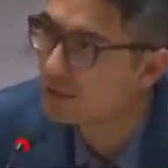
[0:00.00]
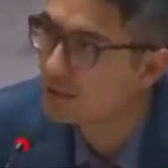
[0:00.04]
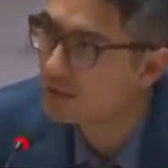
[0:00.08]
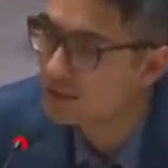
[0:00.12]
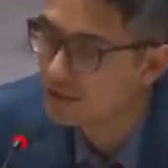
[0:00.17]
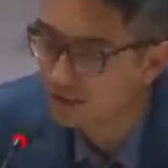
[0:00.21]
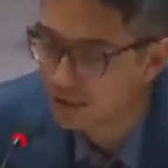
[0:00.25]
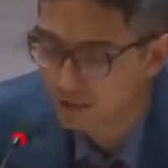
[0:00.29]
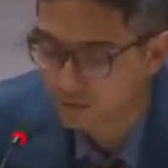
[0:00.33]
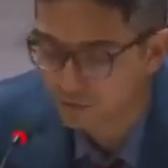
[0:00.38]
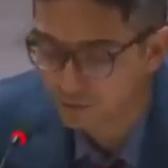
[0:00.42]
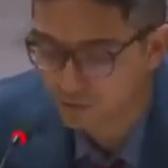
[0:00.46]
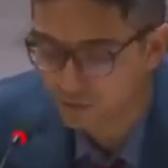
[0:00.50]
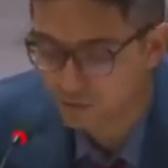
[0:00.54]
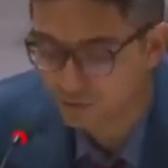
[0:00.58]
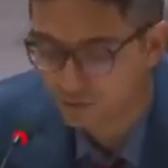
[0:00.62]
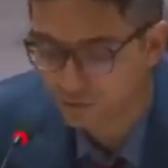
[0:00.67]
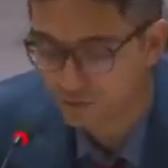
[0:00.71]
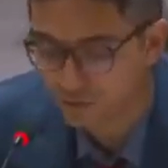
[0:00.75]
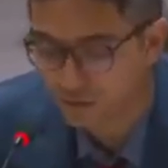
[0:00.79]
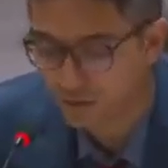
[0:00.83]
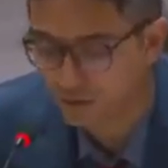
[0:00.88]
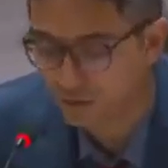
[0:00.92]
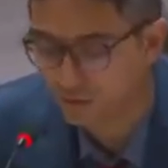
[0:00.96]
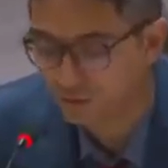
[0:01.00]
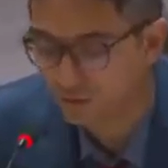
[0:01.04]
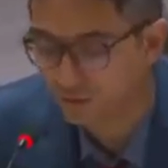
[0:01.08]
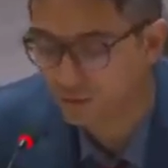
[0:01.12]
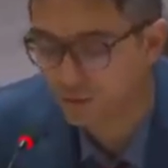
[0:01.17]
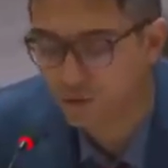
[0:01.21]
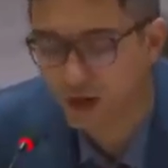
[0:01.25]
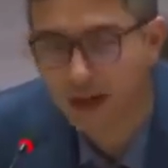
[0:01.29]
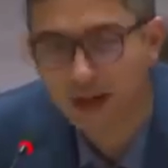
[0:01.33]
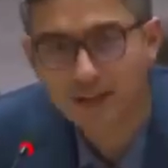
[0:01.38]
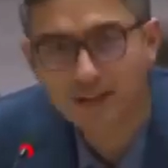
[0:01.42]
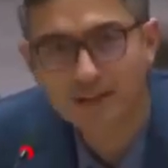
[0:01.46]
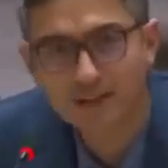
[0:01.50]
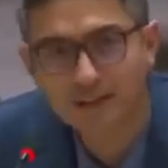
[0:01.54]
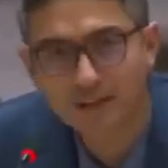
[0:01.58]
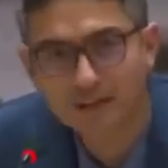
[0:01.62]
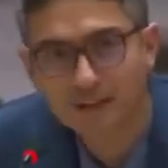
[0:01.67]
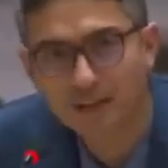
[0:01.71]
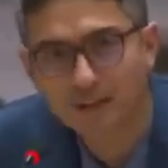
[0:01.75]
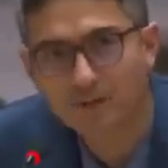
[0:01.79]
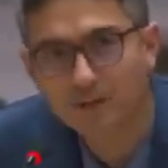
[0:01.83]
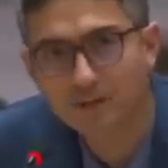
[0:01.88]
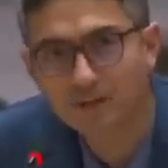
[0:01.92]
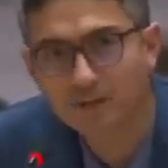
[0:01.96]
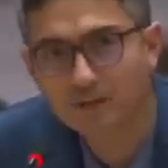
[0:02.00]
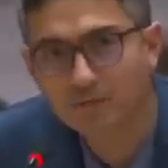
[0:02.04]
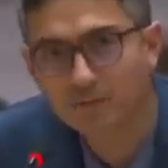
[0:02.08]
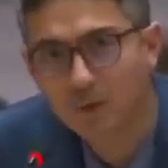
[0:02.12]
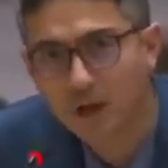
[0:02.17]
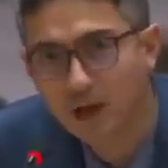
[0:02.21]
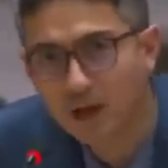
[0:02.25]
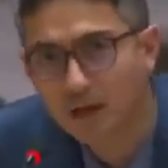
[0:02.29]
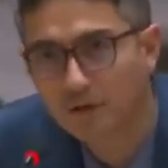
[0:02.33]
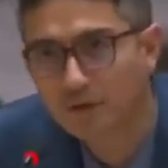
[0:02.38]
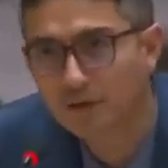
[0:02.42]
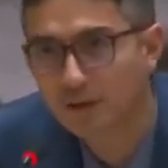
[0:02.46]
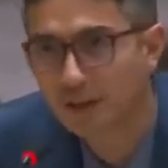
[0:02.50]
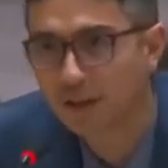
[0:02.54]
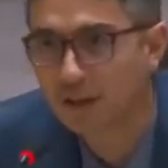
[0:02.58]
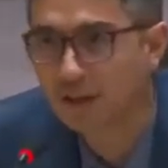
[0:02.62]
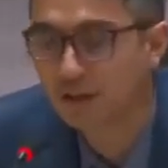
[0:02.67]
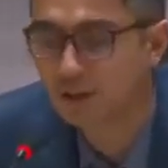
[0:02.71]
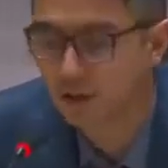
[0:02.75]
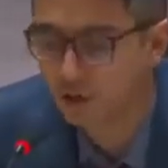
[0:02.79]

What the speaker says: suffer from rising levels of poverty,